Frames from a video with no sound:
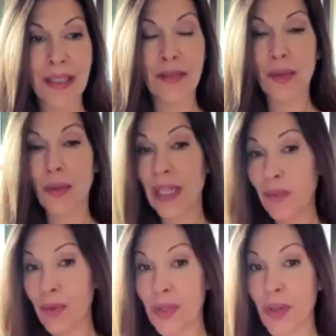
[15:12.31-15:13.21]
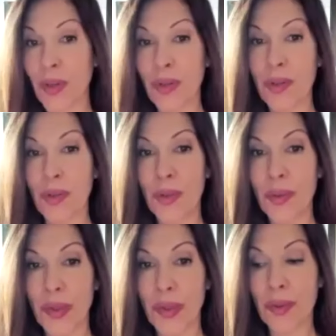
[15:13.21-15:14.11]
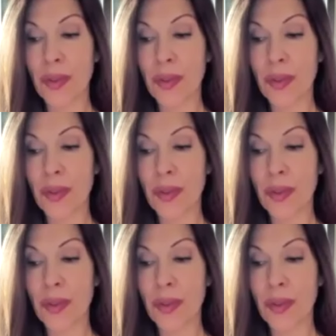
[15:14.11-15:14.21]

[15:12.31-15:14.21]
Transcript: and for what everyone's calling the new earth.